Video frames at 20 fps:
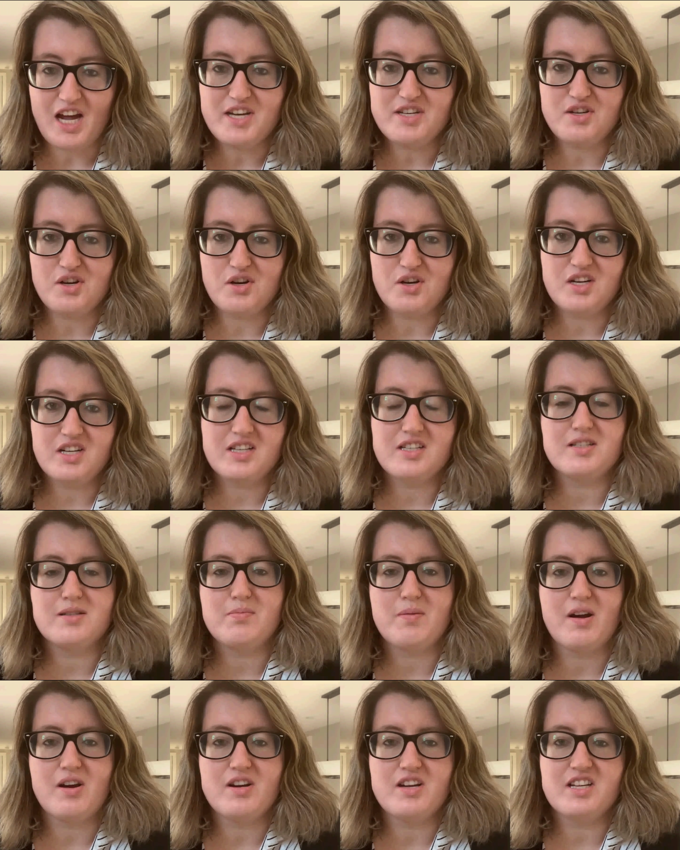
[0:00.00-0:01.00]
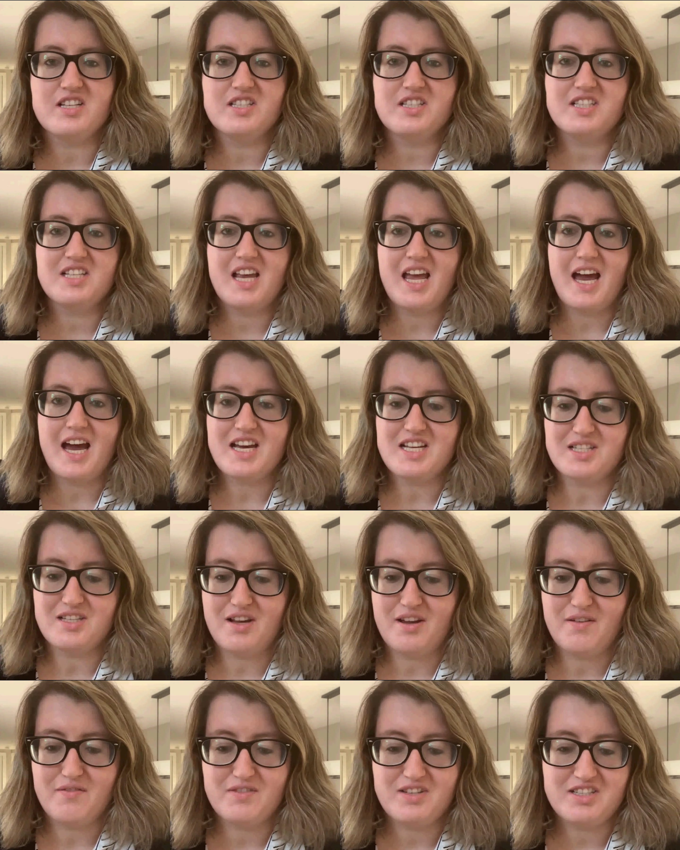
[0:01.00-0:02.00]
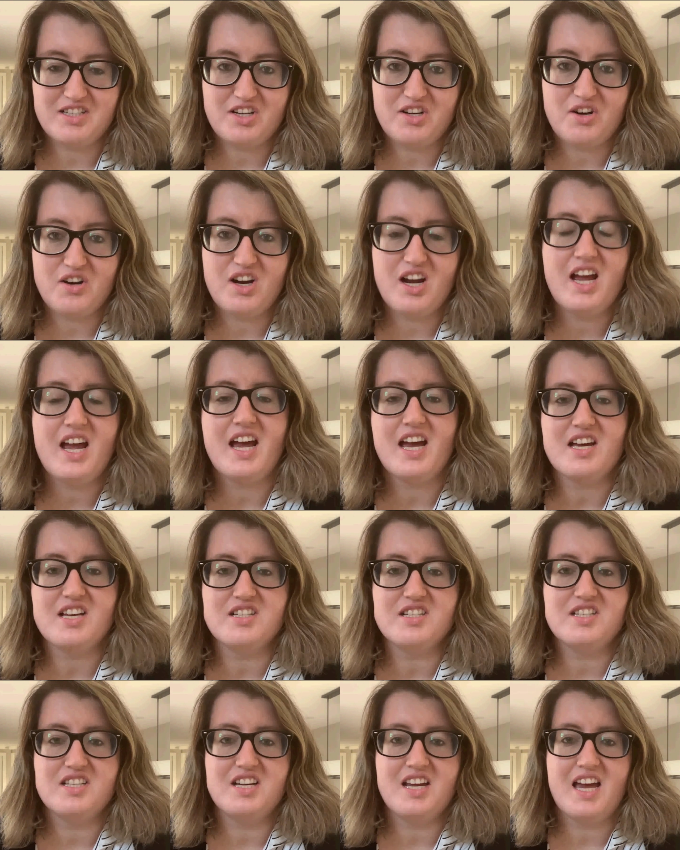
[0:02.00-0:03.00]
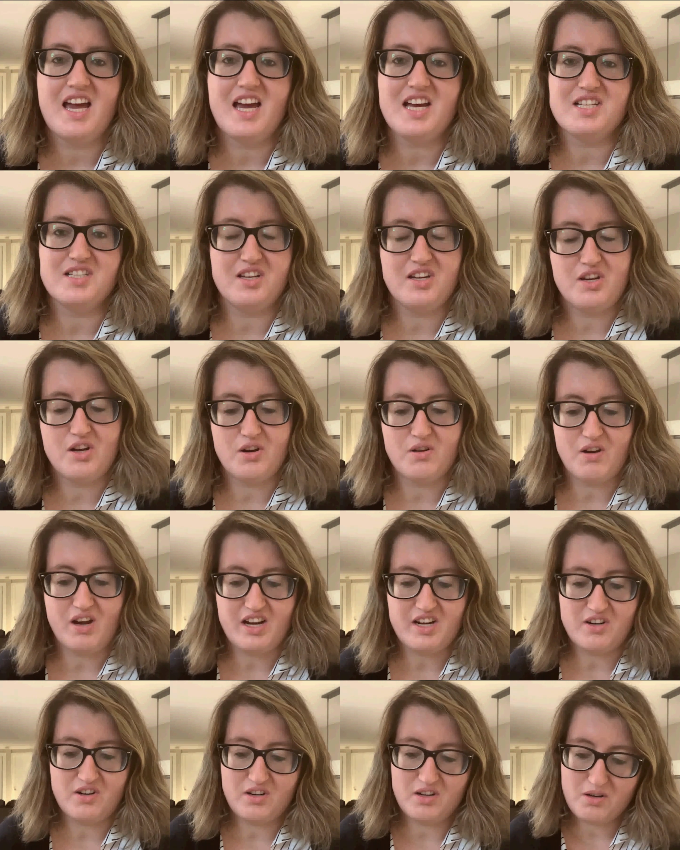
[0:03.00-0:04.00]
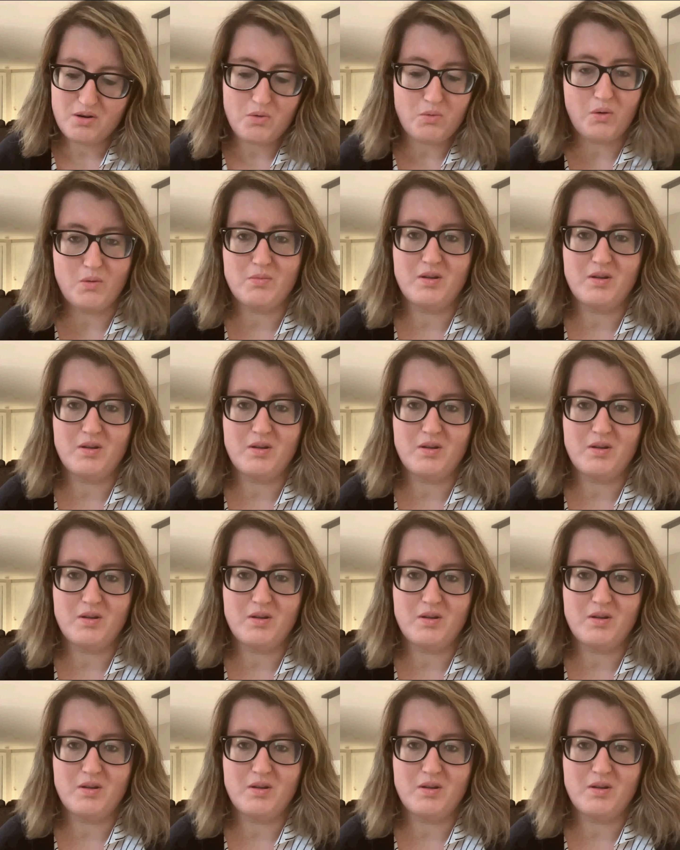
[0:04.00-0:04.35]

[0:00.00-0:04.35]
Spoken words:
guide your experience as a visitor and as a curator.